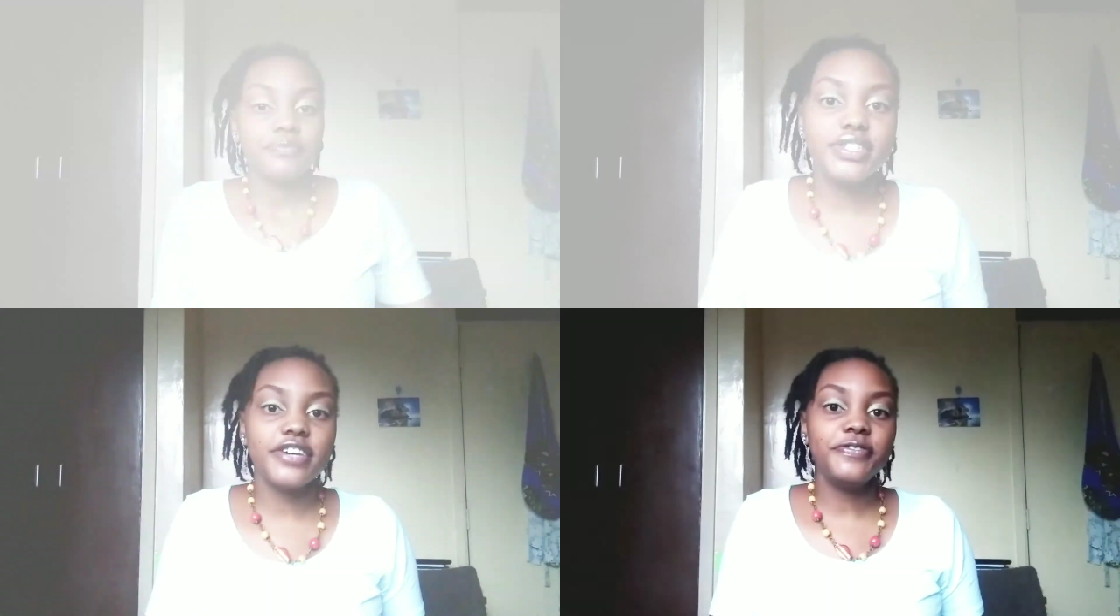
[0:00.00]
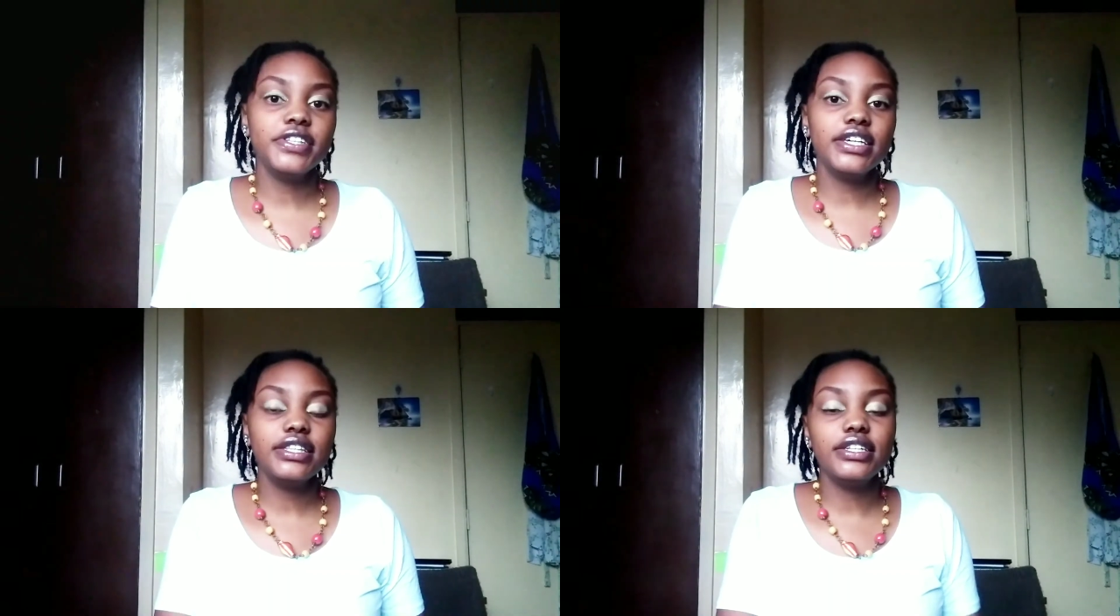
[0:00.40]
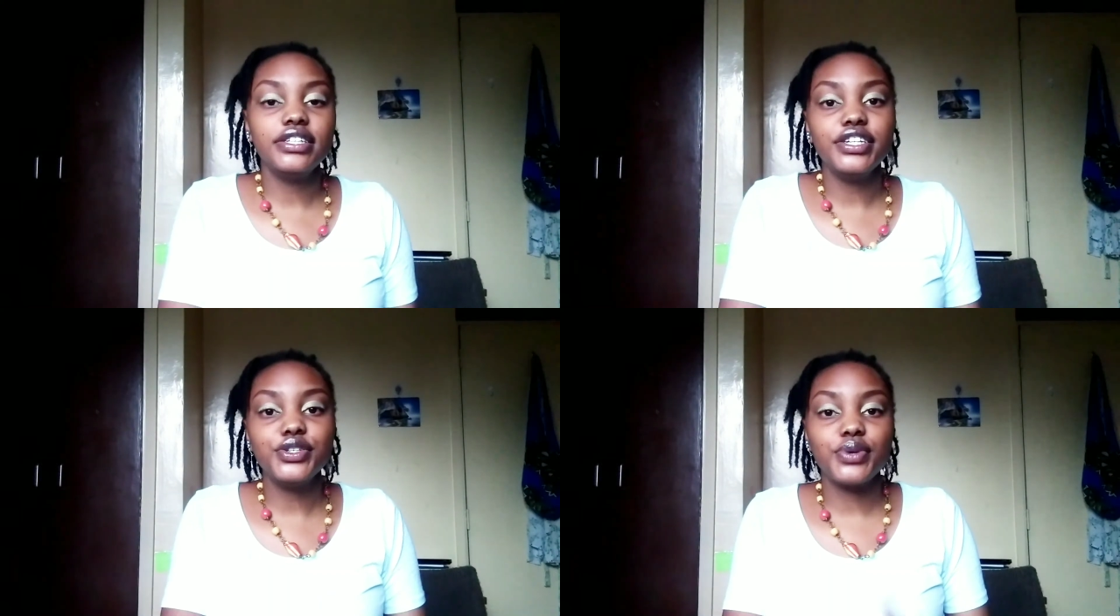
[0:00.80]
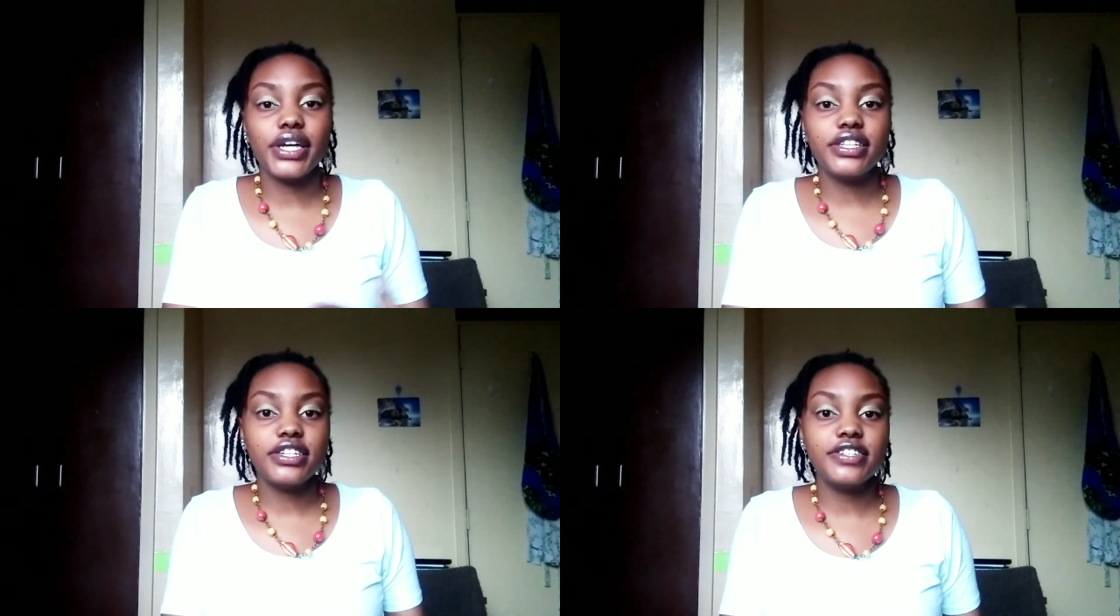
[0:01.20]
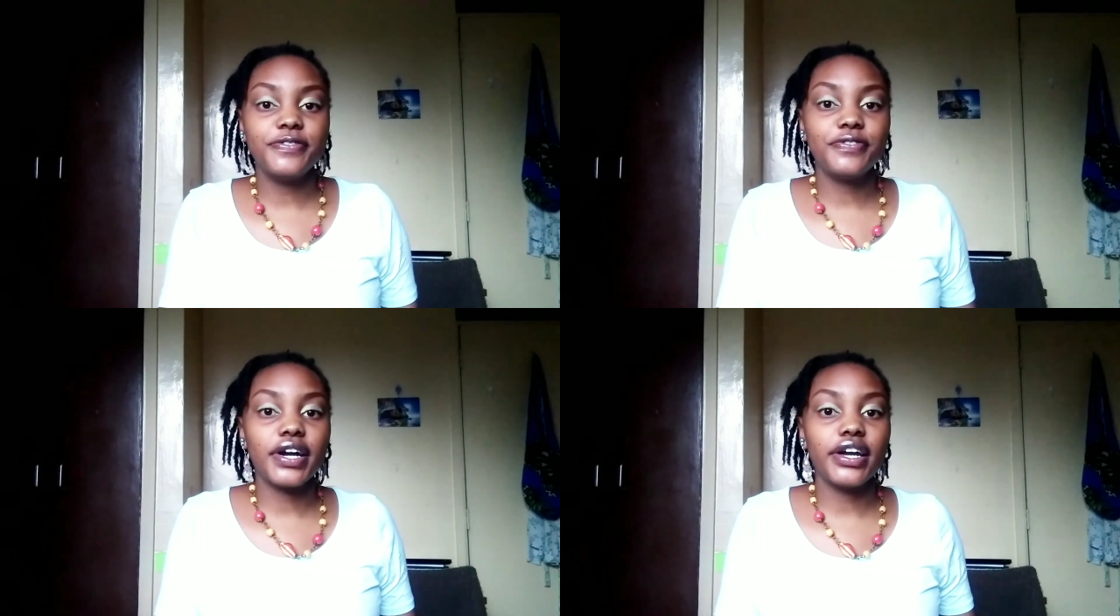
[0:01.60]
Definitely need to
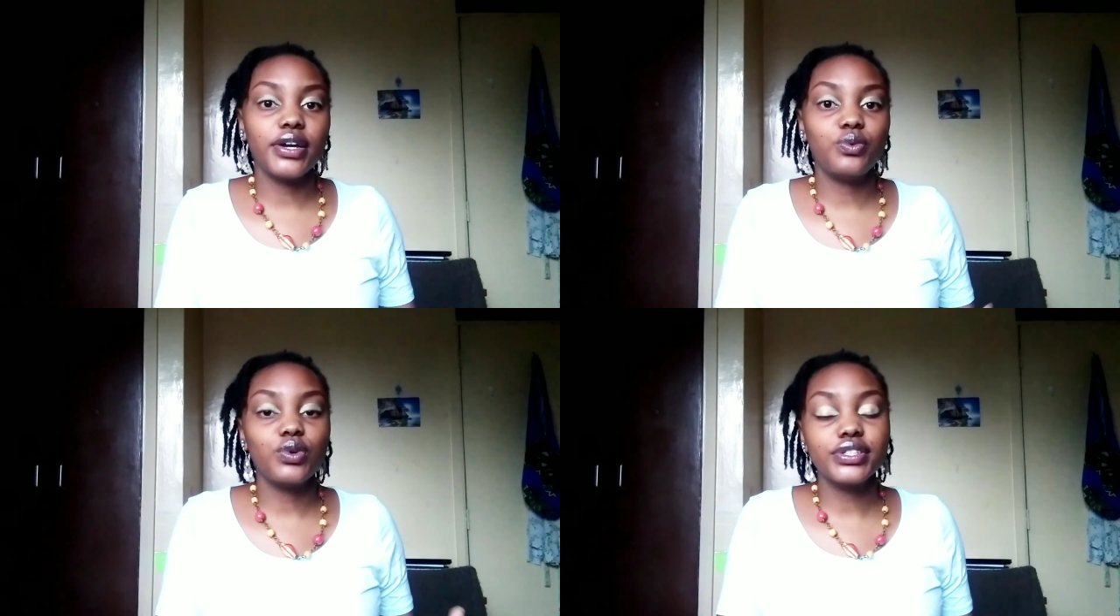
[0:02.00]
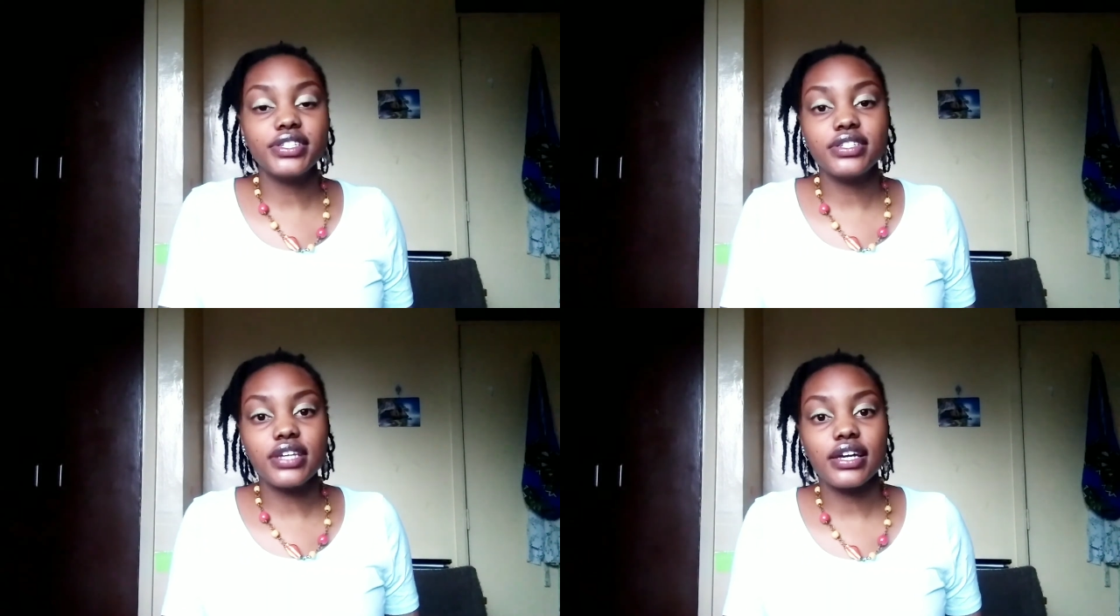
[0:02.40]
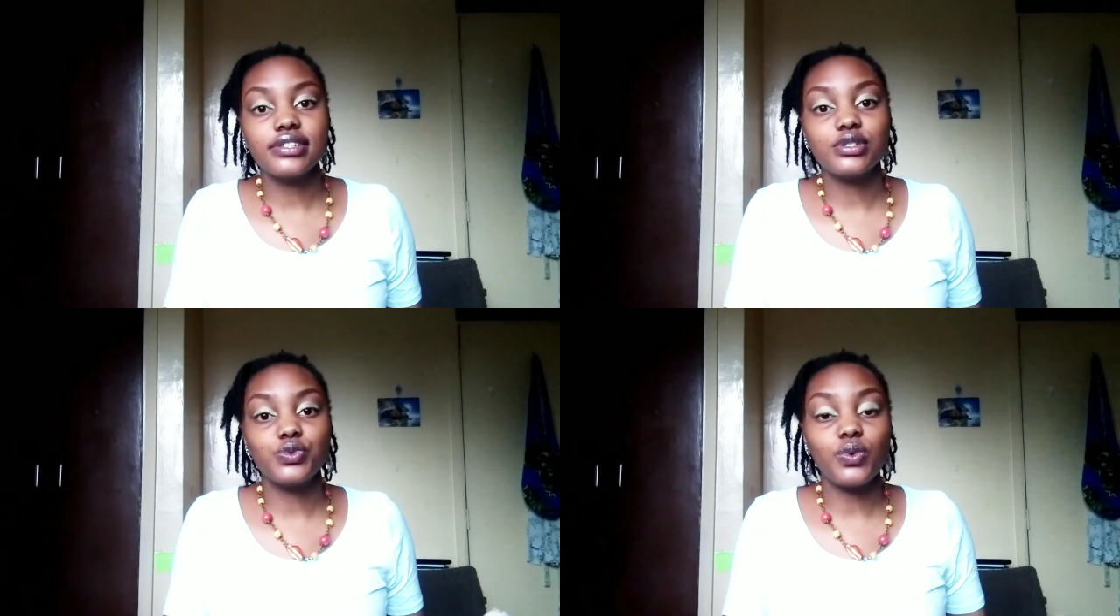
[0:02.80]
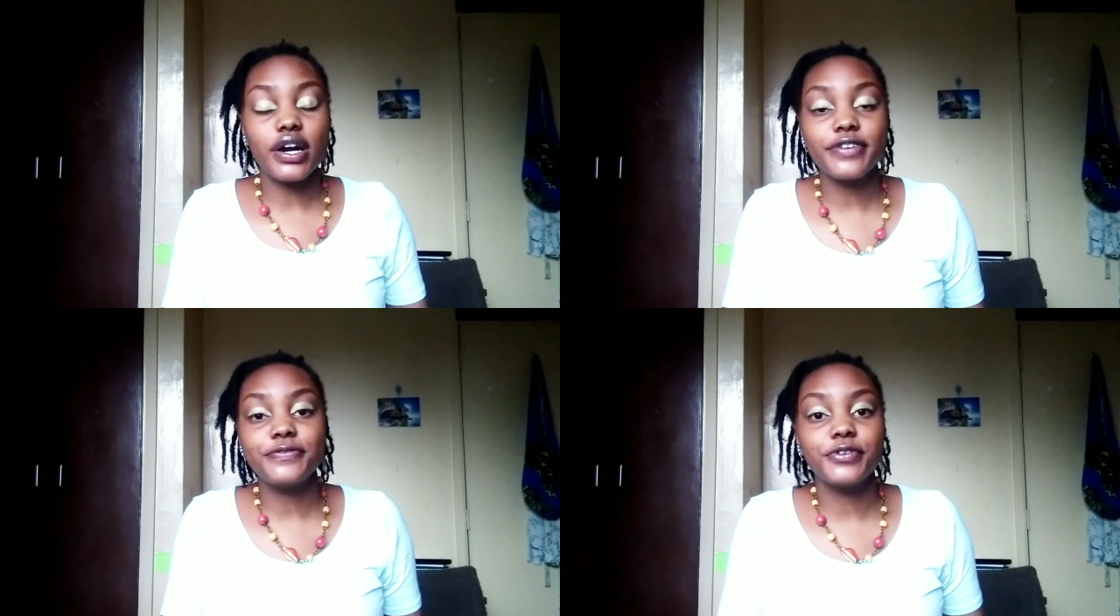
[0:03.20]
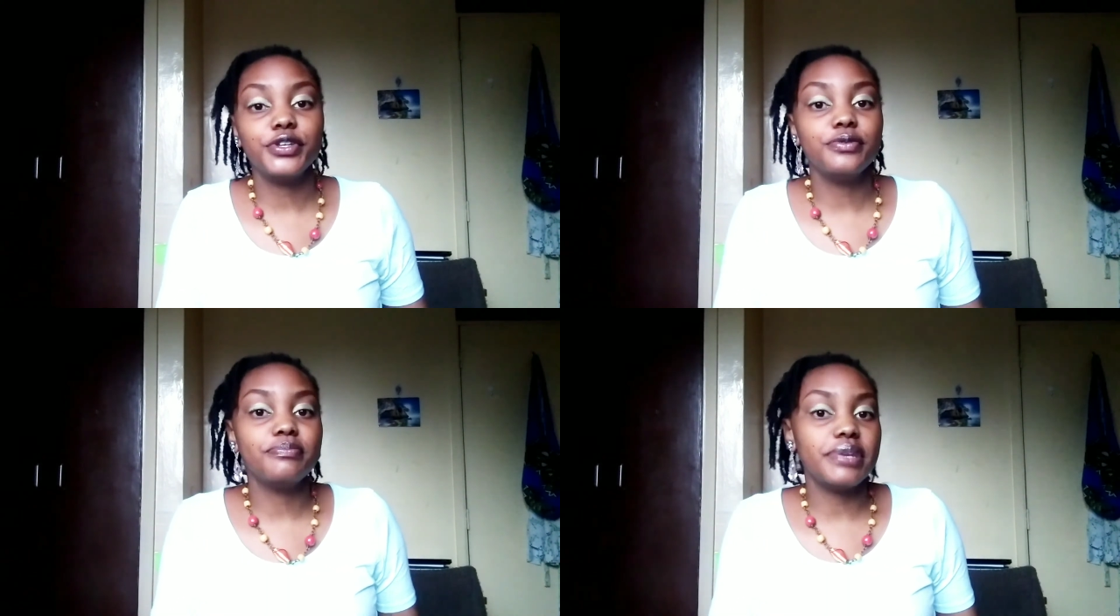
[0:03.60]
identify what styles work for
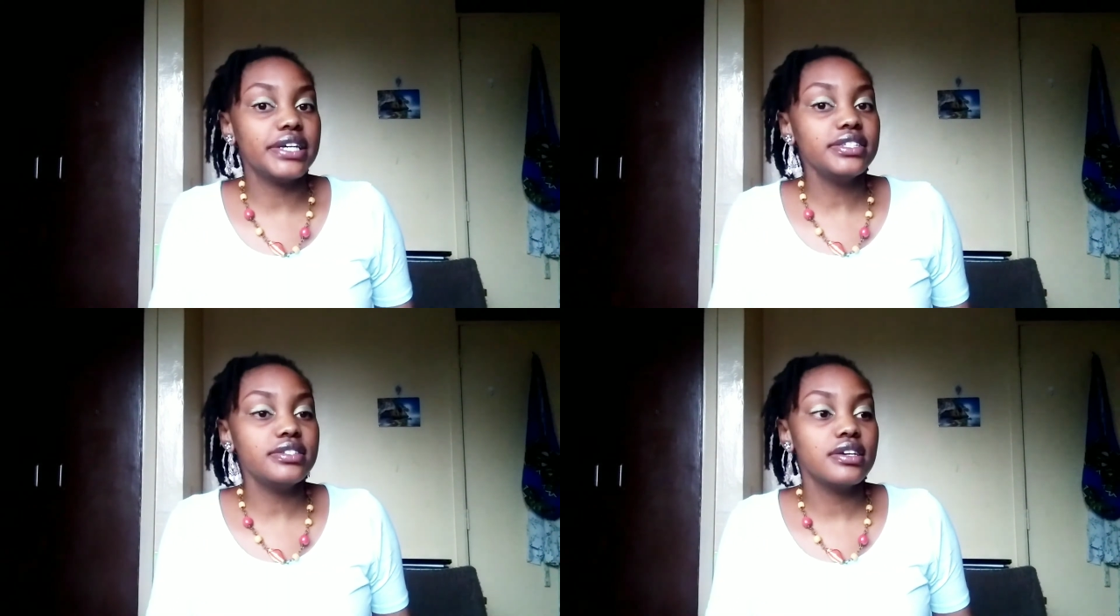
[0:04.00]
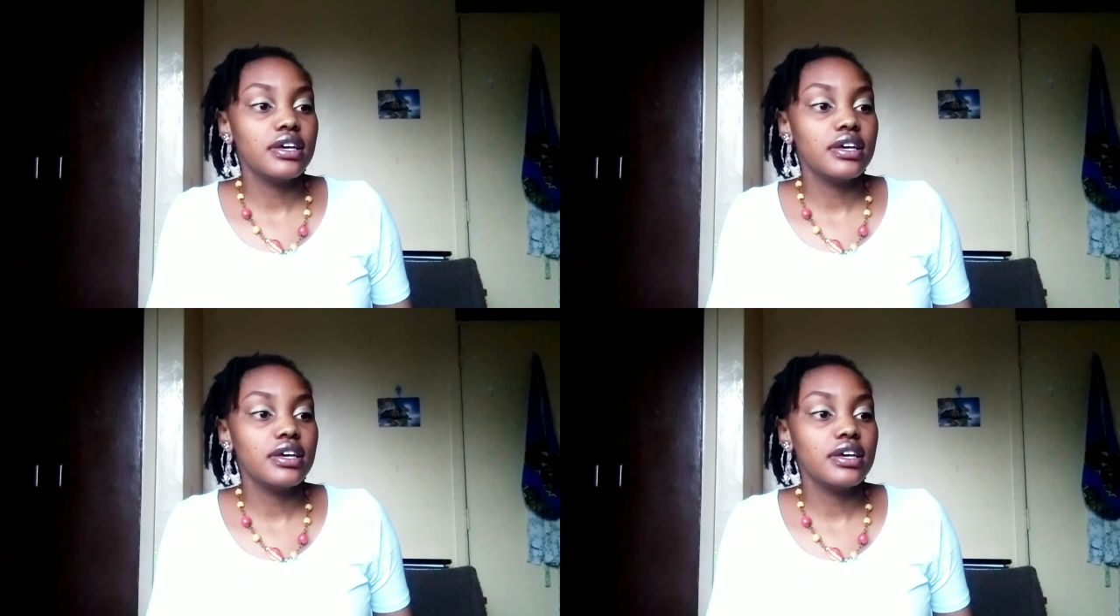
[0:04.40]
you best